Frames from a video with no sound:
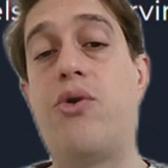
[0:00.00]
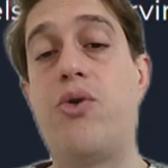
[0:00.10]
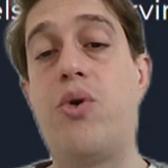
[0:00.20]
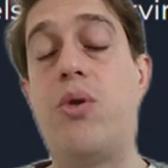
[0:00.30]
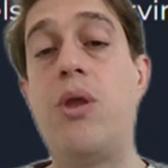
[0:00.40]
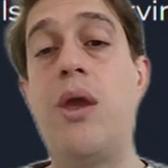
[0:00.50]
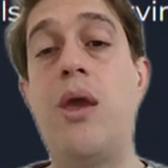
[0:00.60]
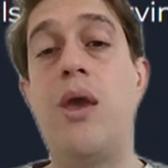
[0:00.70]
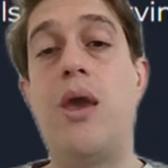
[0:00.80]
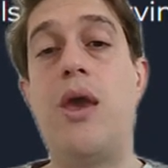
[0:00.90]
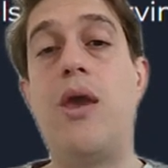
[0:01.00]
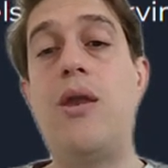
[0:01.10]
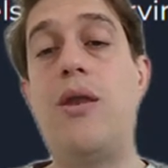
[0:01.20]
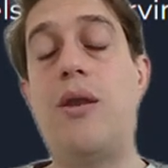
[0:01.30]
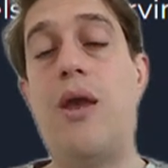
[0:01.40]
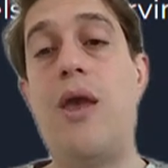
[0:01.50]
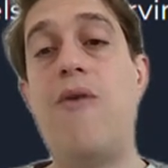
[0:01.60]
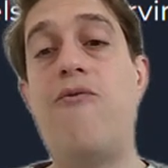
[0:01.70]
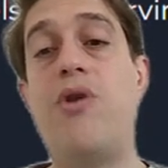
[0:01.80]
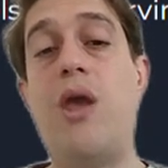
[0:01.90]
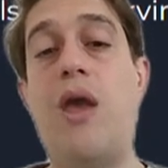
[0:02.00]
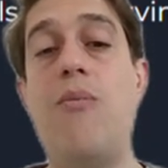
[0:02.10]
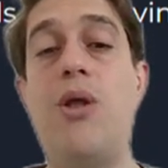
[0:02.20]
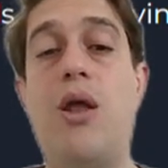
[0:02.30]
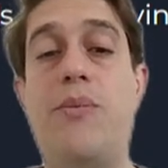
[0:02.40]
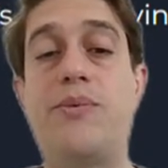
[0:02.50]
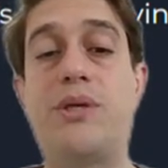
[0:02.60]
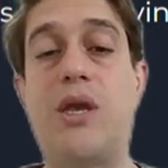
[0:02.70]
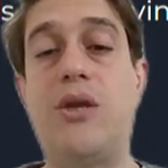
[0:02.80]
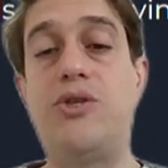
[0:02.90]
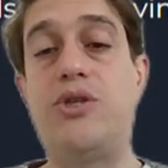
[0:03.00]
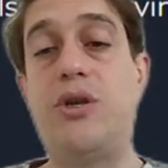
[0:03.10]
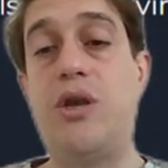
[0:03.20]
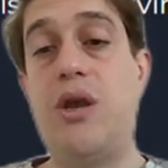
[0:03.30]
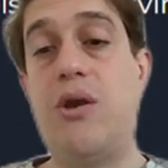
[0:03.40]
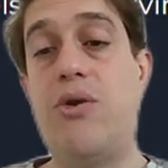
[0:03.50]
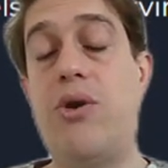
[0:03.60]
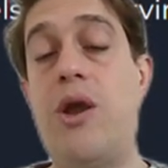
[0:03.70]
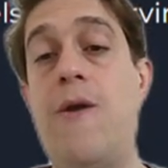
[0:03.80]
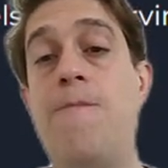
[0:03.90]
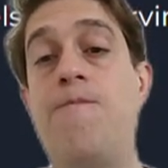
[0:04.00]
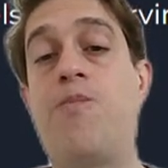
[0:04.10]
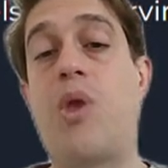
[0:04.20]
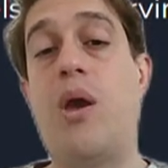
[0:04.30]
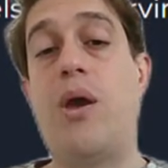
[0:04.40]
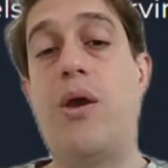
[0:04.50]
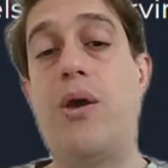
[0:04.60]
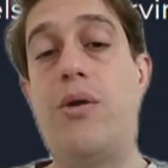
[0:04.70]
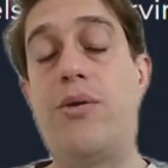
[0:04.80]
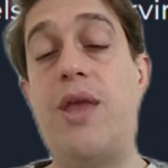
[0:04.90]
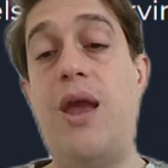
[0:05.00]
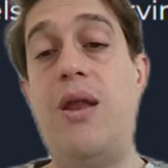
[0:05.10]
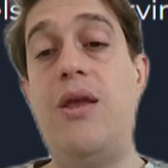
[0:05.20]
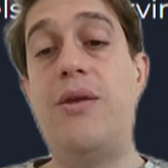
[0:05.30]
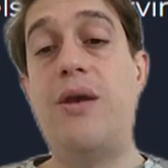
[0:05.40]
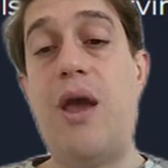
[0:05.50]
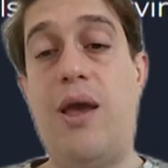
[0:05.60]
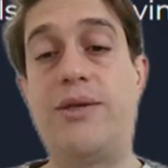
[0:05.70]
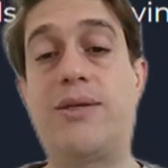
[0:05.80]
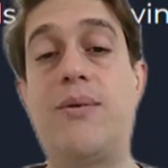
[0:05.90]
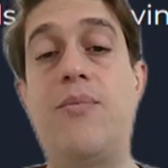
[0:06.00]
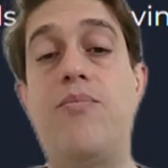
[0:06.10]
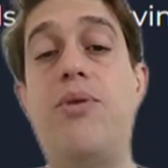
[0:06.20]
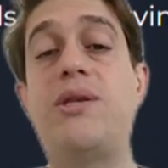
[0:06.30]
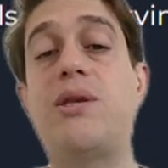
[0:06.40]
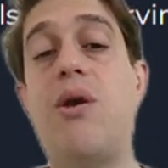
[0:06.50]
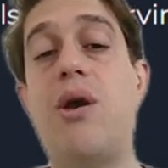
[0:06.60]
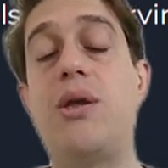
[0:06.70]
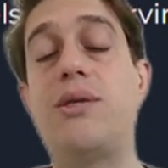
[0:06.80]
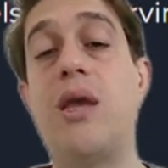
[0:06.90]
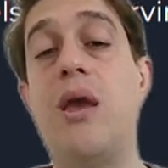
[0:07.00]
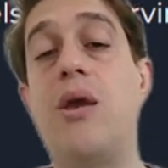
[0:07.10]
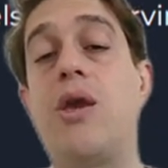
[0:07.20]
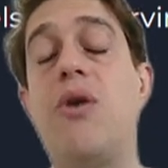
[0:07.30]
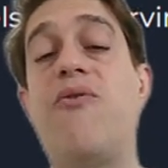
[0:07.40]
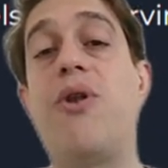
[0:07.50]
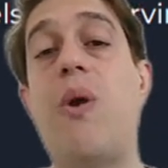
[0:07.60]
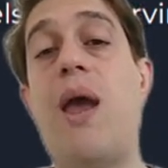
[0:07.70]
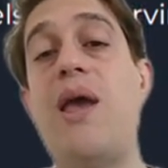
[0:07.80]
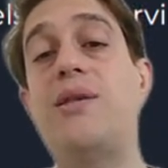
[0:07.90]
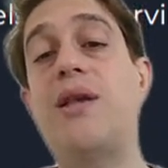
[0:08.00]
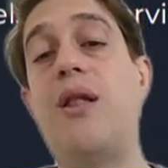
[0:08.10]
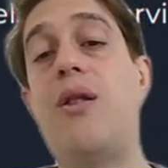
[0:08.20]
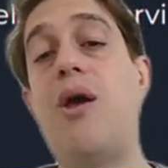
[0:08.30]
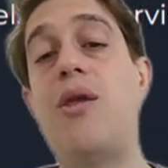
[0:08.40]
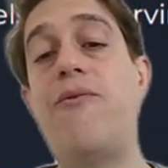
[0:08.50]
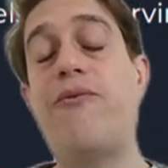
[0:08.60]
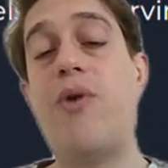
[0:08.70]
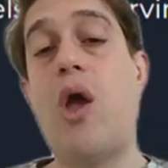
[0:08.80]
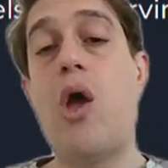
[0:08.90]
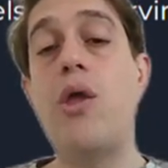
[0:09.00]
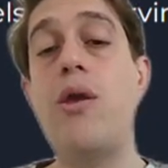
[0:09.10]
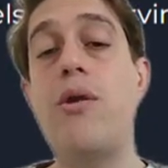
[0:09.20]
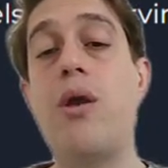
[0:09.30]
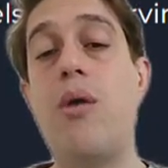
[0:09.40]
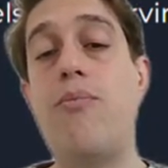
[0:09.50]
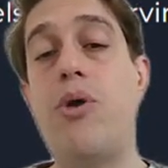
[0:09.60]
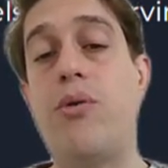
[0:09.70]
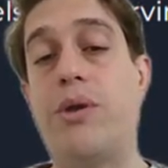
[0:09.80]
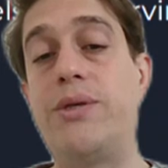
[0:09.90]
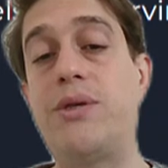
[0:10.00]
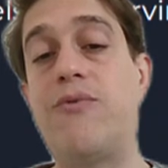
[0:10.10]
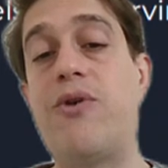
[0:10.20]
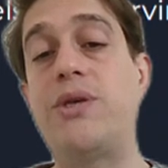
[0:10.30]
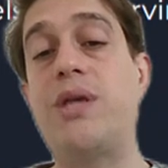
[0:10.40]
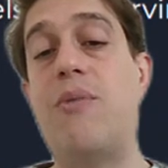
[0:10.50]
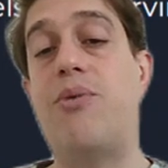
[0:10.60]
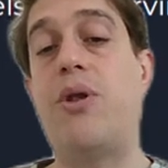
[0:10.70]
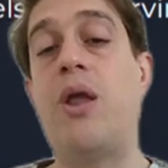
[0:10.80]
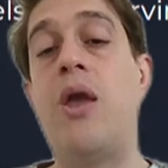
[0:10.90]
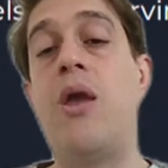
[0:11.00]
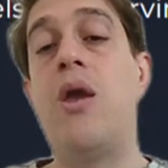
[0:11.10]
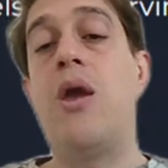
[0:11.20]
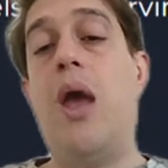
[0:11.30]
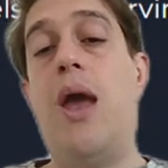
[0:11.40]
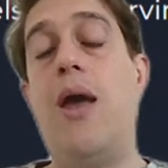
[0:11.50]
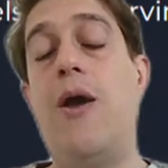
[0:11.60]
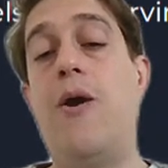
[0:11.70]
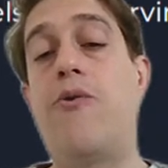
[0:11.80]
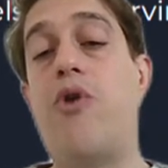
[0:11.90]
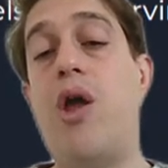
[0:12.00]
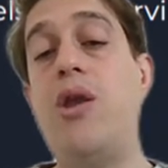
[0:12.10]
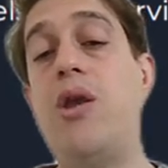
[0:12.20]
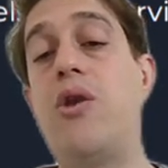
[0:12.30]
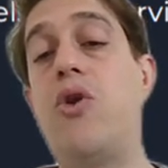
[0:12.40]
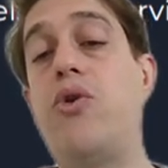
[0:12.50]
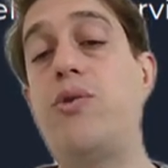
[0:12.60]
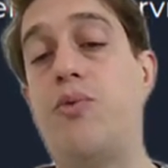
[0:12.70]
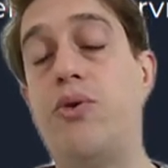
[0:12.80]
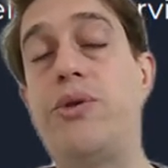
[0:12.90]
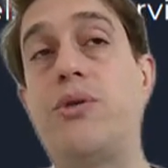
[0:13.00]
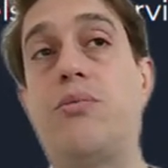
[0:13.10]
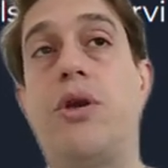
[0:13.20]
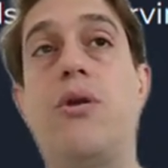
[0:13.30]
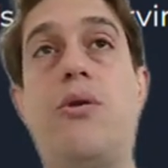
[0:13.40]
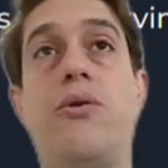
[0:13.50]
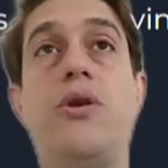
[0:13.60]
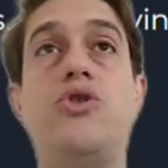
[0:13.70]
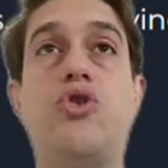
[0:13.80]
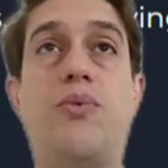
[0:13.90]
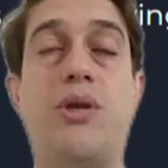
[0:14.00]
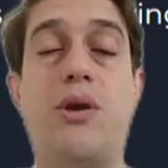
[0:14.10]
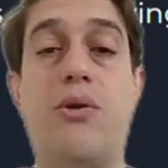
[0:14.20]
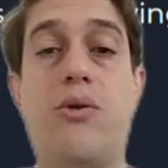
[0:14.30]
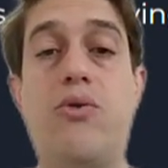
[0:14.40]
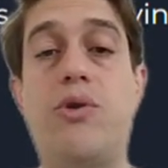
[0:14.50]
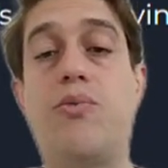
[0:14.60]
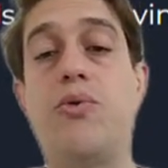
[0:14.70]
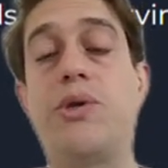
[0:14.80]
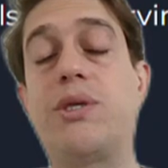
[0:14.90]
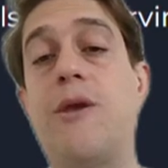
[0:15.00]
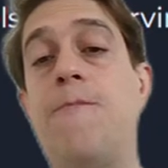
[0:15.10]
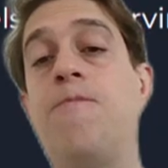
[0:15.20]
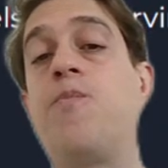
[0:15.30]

role in every MLOps engineer daily tasks. Besides, Kubeflow has a lot of other components. For example, running notebooks, including Jupyter notebooks,